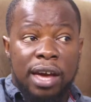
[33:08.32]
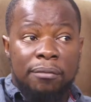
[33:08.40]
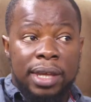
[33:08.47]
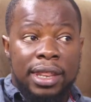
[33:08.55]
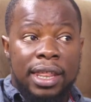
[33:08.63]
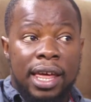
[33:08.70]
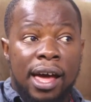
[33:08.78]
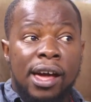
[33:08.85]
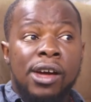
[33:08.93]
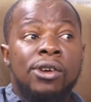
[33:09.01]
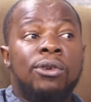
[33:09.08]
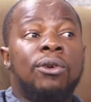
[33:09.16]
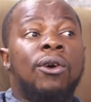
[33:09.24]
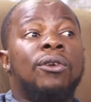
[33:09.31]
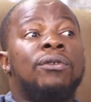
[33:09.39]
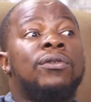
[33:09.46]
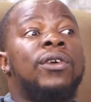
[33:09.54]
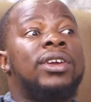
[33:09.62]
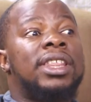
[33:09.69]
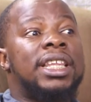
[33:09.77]
have been there to
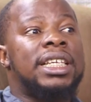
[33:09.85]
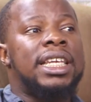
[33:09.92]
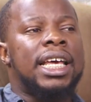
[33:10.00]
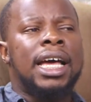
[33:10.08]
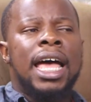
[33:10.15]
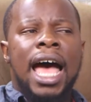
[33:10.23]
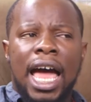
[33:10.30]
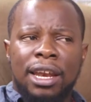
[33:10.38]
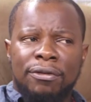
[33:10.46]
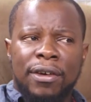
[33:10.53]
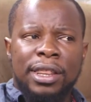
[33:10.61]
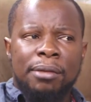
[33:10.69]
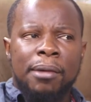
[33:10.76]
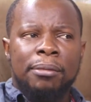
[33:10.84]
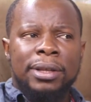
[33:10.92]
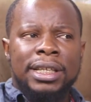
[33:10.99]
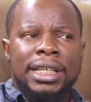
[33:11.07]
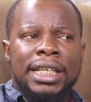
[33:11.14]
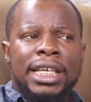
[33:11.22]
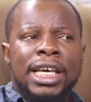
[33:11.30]
confront the snake. And in fact, the Bible
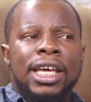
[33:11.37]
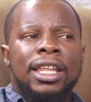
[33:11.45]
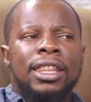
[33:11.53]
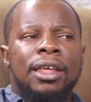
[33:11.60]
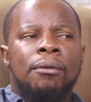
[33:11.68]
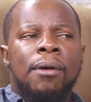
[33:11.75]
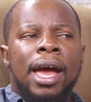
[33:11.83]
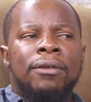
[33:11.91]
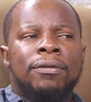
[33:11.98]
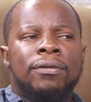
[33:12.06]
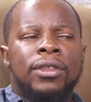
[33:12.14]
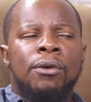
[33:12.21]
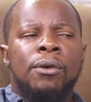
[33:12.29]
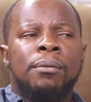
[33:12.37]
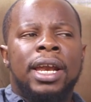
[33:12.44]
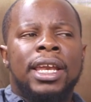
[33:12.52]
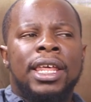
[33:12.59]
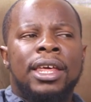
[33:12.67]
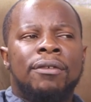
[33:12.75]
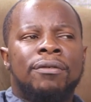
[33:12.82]
says the wife, the
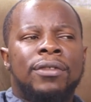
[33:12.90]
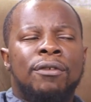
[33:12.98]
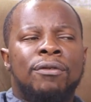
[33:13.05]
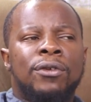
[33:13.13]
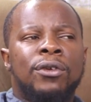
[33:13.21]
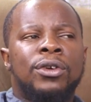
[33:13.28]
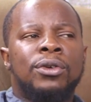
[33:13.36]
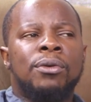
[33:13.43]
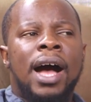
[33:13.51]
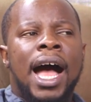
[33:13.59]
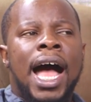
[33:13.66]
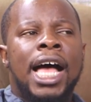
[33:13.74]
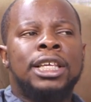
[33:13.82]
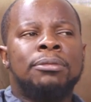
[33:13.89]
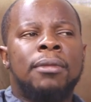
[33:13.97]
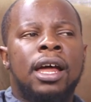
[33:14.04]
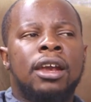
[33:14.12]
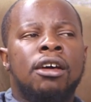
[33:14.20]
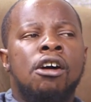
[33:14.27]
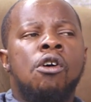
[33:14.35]
woman gave the fruit to her
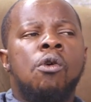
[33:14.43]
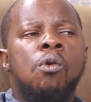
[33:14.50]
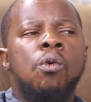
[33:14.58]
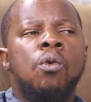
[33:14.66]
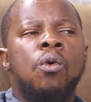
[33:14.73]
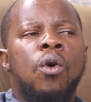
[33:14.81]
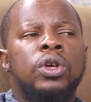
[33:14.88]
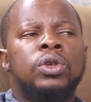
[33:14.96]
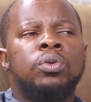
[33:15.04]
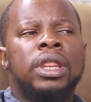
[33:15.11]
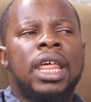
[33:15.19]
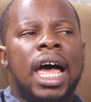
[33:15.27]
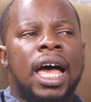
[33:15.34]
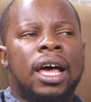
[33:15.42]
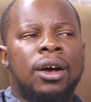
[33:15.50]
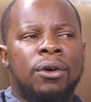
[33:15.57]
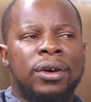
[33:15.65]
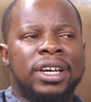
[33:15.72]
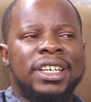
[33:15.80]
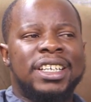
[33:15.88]
husband who was with her.
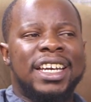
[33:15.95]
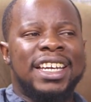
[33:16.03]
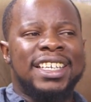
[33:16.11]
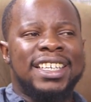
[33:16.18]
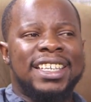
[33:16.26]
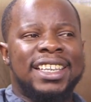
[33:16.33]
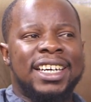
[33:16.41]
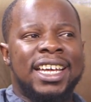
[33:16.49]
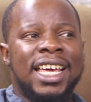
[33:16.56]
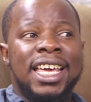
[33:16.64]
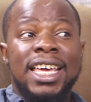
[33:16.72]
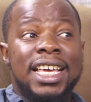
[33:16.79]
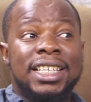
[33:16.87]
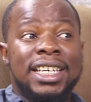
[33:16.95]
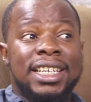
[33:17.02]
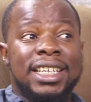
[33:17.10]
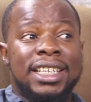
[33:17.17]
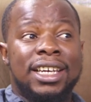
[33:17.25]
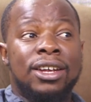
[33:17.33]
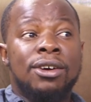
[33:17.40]
Go read Genesis 3. It's
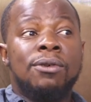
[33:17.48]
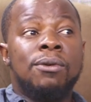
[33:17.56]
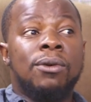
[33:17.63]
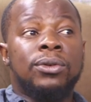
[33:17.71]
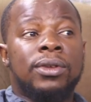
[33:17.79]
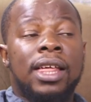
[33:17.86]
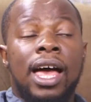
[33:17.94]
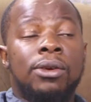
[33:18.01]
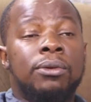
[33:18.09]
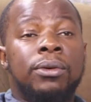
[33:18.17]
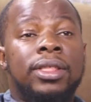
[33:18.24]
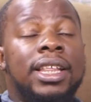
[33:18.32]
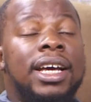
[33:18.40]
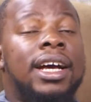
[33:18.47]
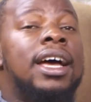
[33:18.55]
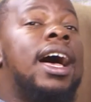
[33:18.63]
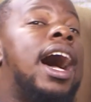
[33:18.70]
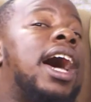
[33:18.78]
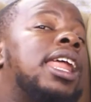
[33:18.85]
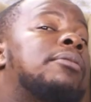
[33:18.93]
interesting. Who was with her? You would think
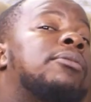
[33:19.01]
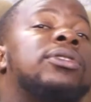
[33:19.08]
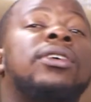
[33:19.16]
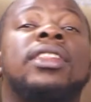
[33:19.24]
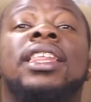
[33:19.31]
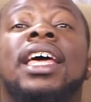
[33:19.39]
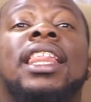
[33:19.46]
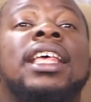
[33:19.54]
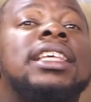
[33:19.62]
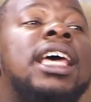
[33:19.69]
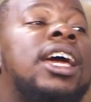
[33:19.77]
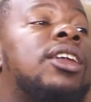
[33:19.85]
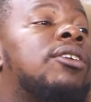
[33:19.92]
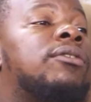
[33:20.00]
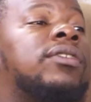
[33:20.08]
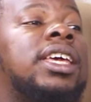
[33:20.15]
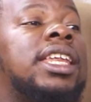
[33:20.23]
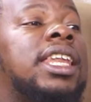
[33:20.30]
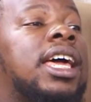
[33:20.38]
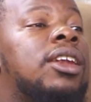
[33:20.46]
Adam was on the other side of
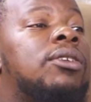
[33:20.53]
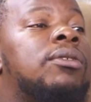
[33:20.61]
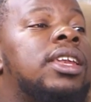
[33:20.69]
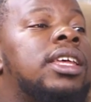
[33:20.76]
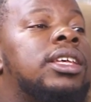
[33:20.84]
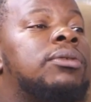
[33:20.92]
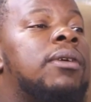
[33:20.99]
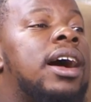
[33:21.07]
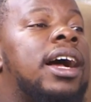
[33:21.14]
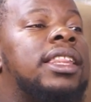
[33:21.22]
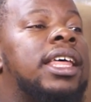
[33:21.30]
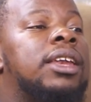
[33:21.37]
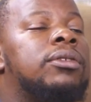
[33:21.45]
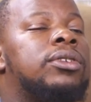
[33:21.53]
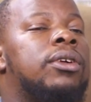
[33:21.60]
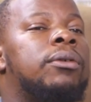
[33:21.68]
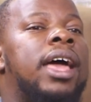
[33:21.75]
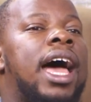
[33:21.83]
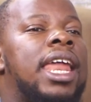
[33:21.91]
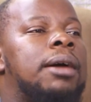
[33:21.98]
Eden doing his work. Then he was
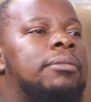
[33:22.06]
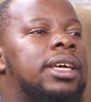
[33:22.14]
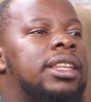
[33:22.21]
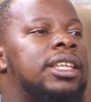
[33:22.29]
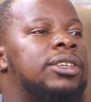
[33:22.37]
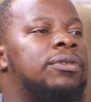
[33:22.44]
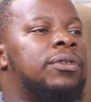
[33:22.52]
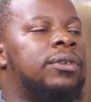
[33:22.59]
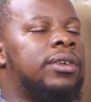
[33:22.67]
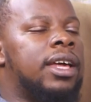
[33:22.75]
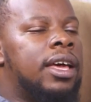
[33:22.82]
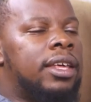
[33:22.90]
told, well, Adam, eat this fruit.